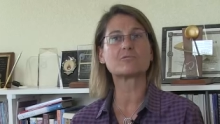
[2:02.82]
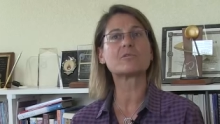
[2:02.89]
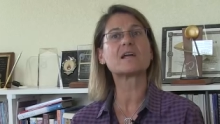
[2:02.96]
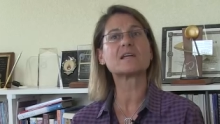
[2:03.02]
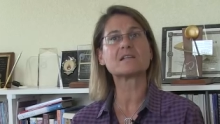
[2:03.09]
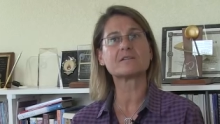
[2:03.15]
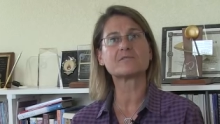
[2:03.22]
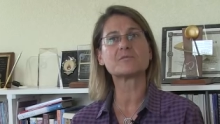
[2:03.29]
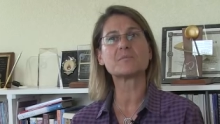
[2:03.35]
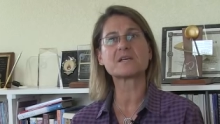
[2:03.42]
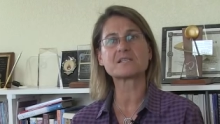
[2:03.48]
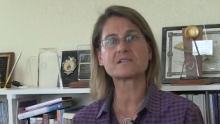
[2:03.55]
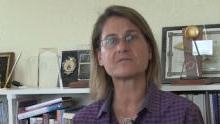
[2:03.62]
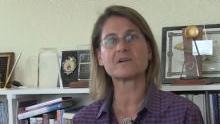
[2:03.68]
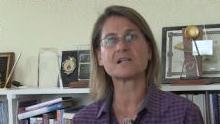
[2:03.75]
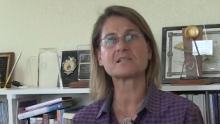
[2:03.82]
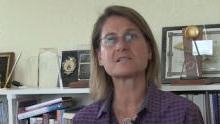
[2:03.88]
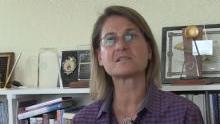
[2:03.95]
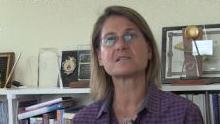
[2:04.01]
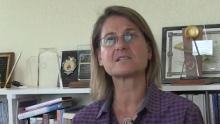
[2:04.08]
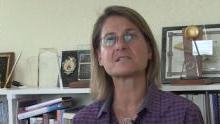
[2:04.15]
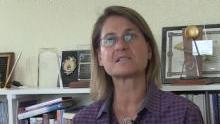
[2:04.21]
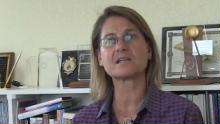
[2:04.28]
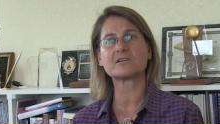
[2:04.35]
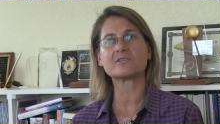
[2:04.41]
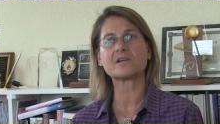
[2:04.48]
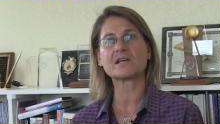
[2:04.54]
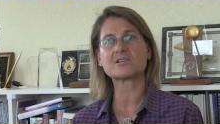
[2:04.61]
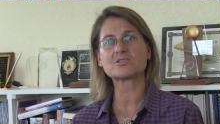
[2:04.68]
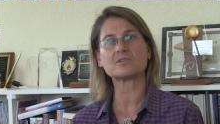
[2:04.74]
rate of domestic violence than the state
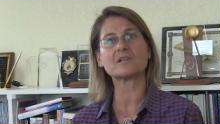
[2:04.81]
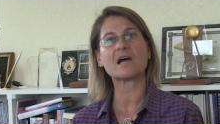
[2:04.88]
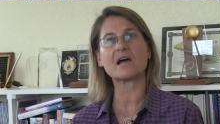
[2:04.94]
or national